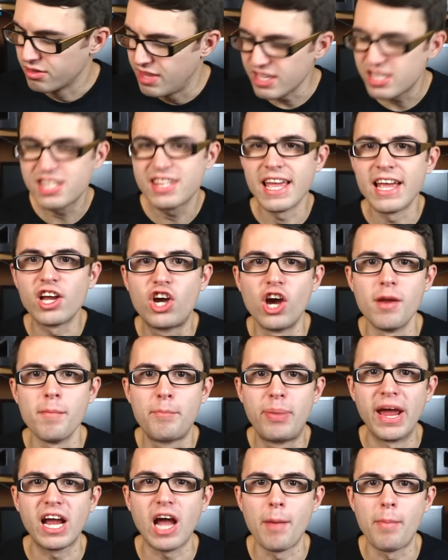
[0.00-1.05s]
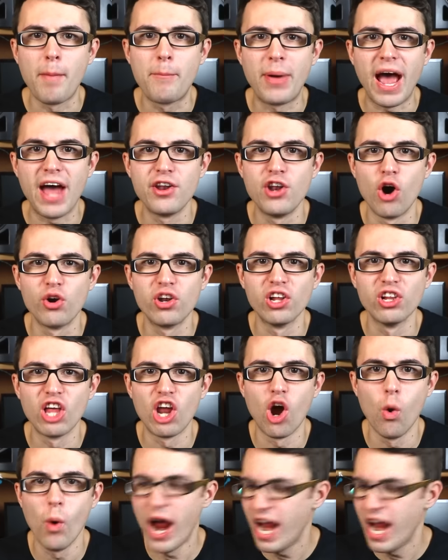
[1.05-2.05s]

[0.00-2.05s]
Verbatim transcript: This thing couldn't pick up a bad note in a Lil